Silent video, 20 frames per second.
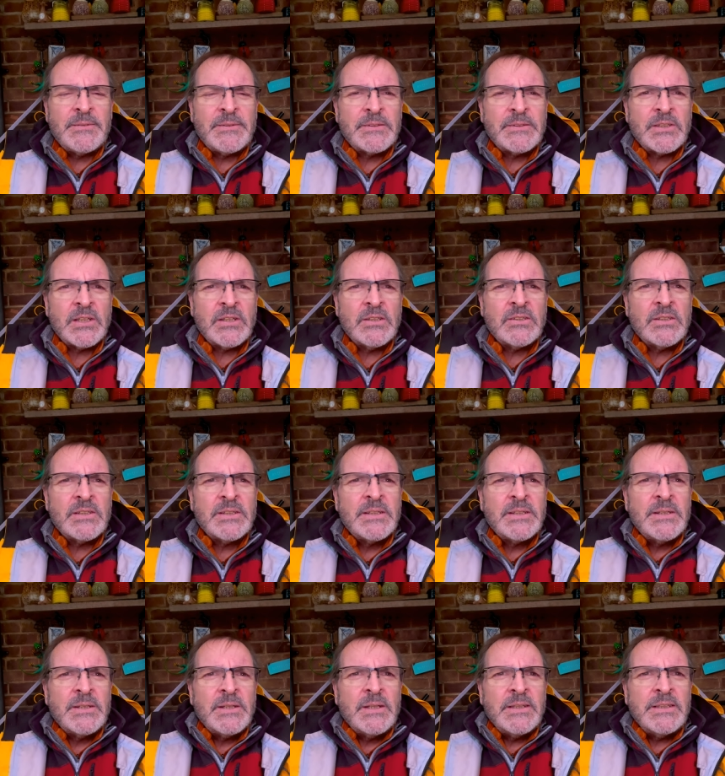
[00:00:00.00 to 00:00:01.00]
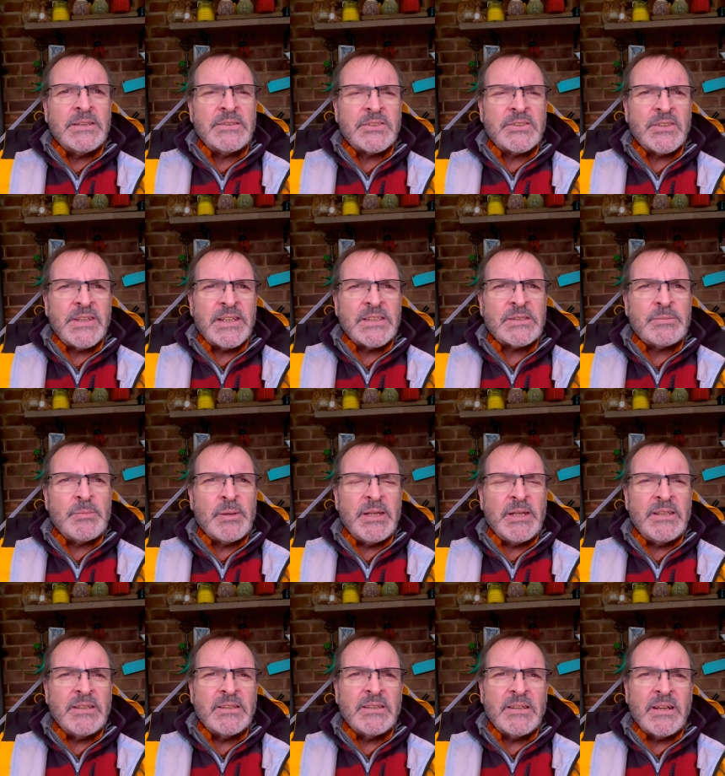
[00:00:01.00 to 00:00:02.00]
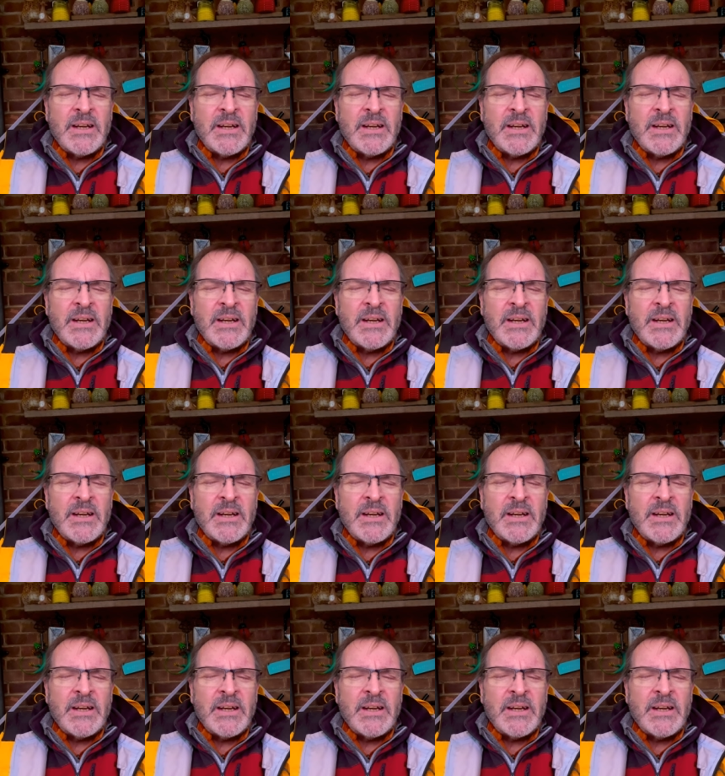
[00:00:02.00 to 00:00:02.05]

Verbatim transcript: So so that's me.